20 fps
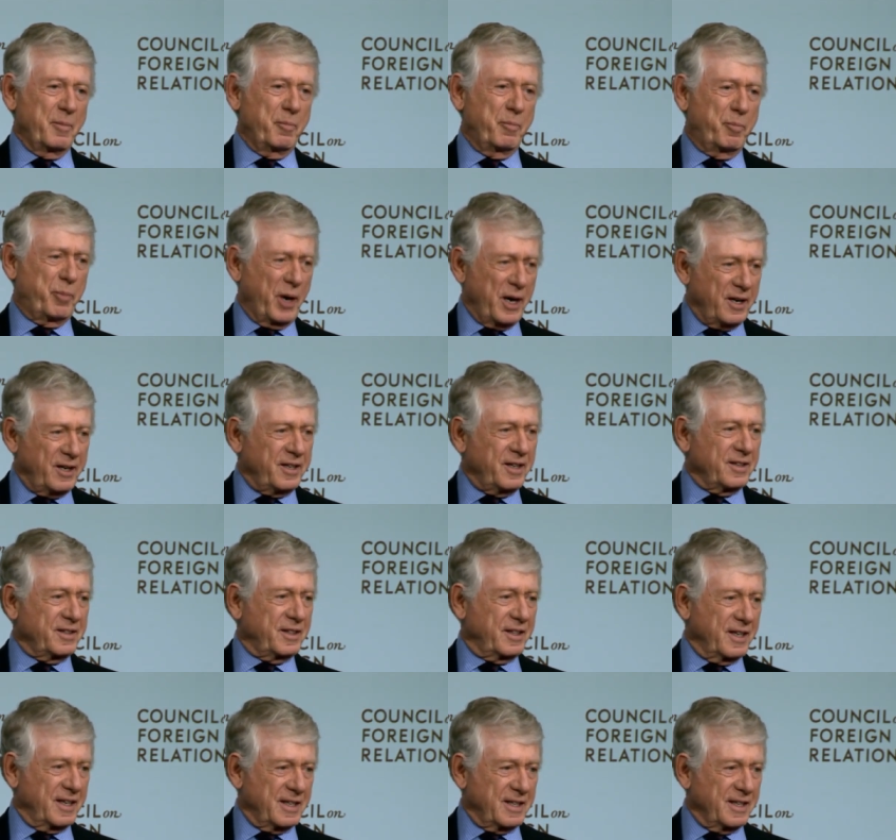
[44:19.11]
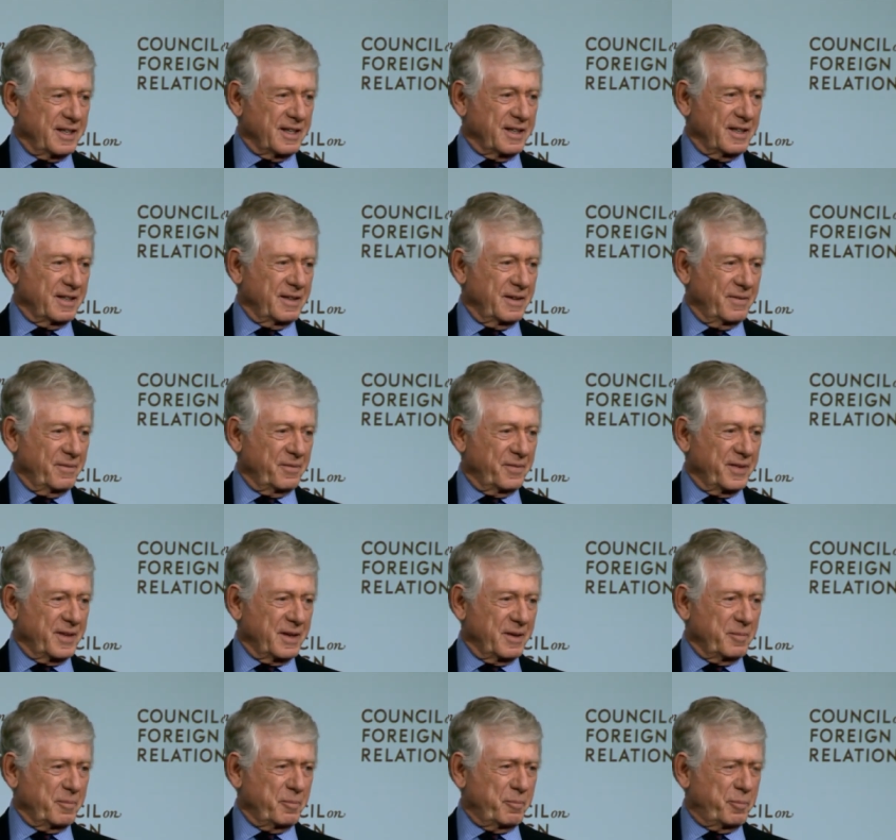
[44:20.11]
Brilliant guy,
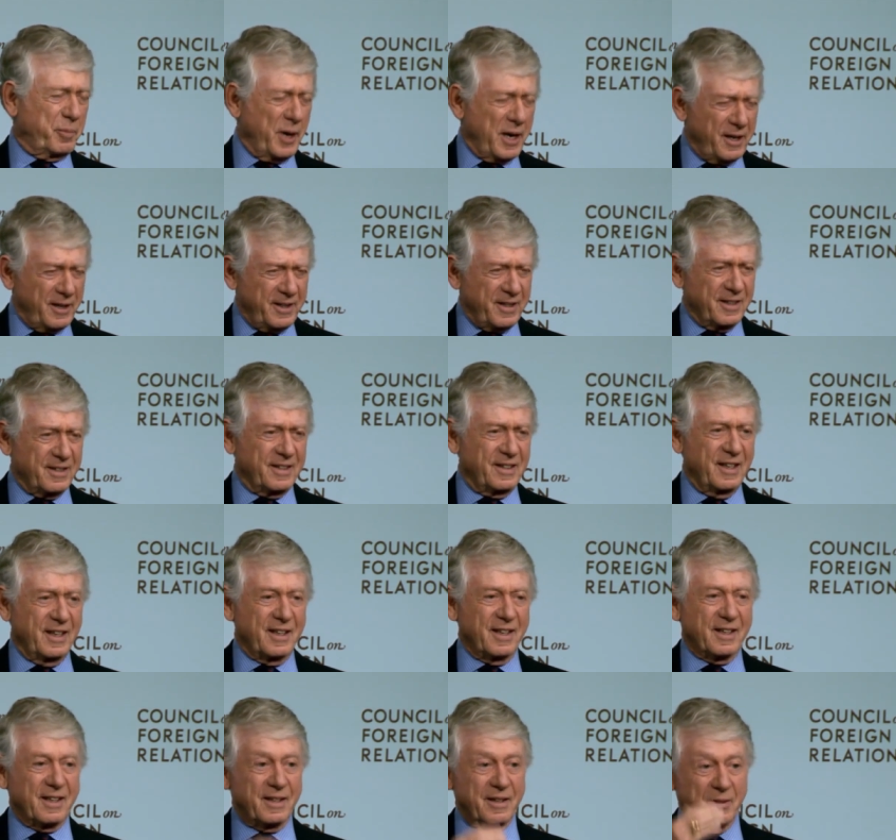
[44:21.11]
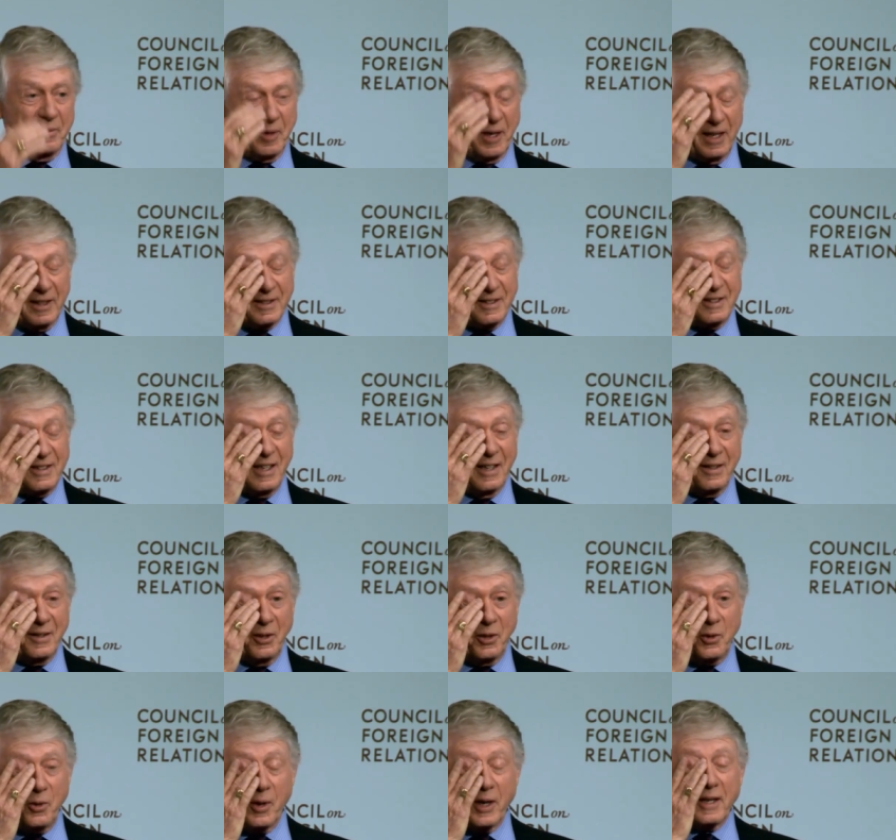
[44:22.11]
brilliant guy. I'll tell you a
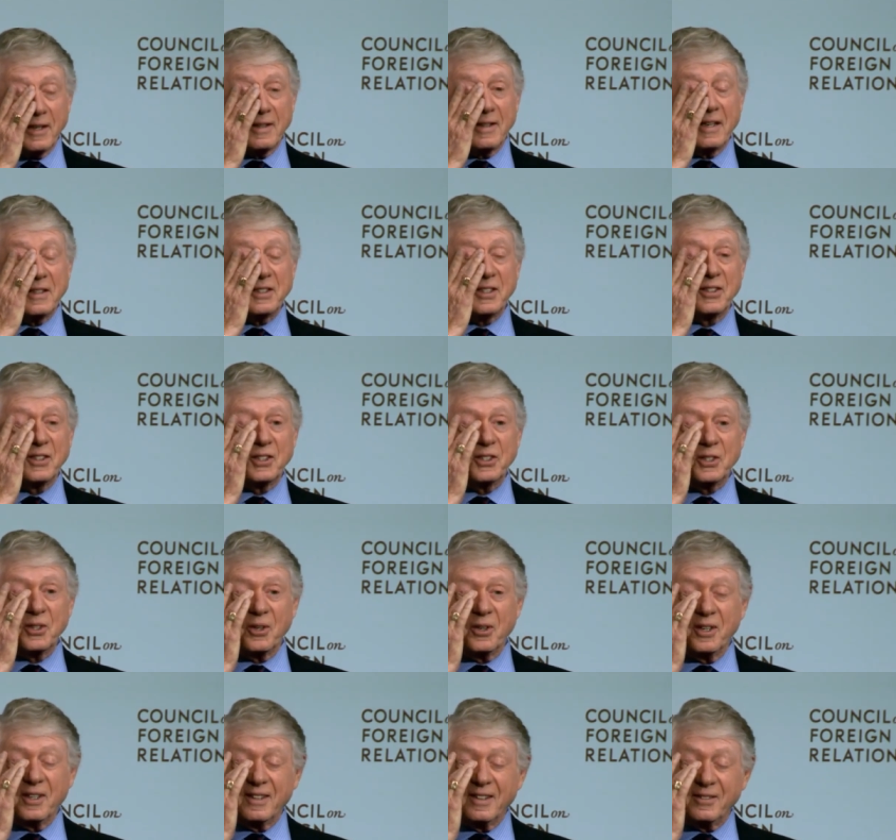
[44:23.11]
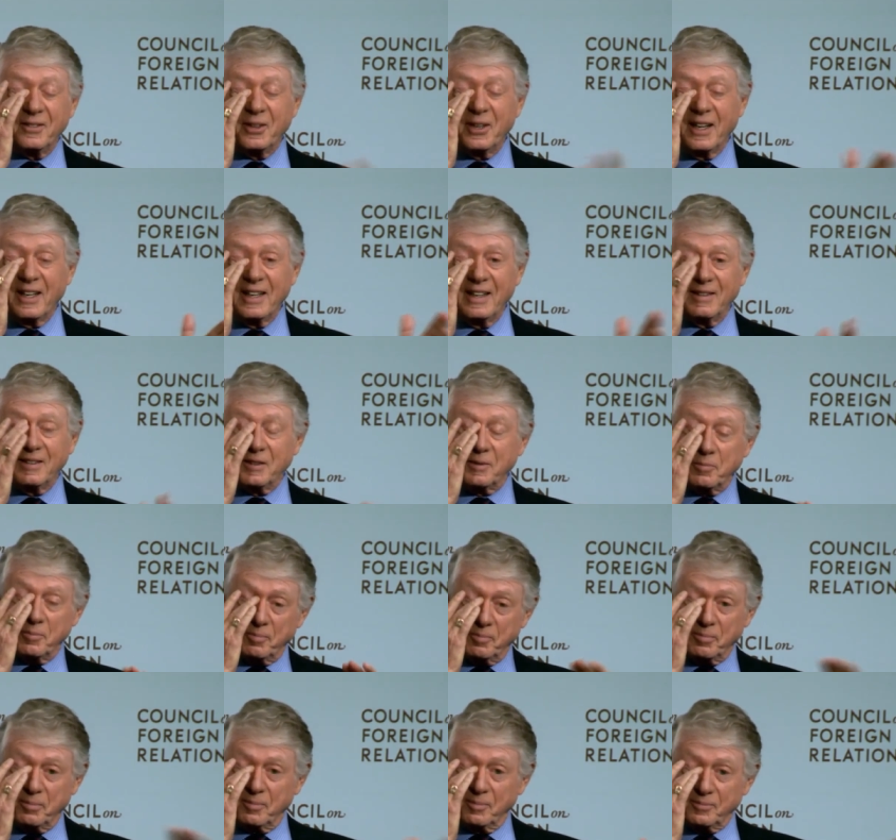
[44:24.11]
quick Nixon story that really is
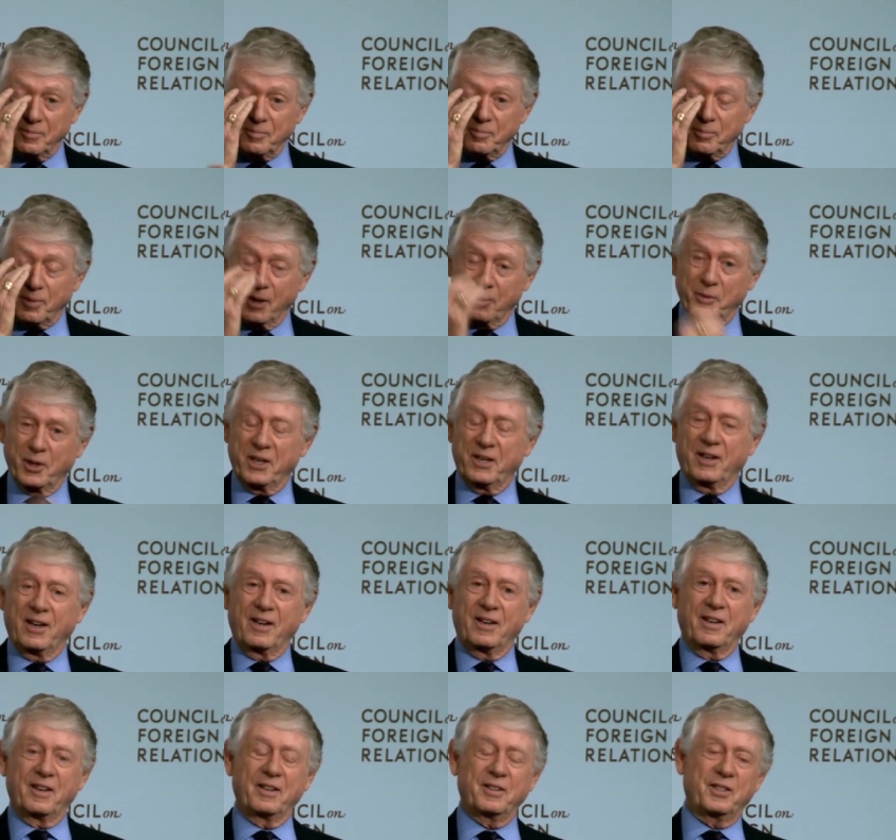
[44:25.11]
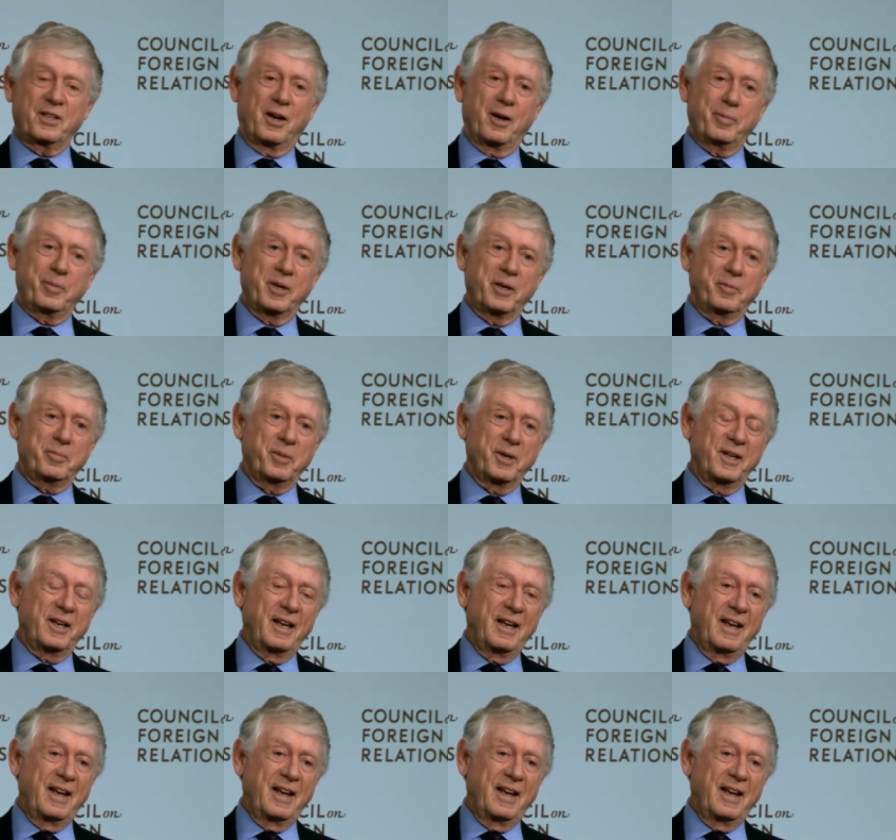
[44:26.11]
probably not on topic, but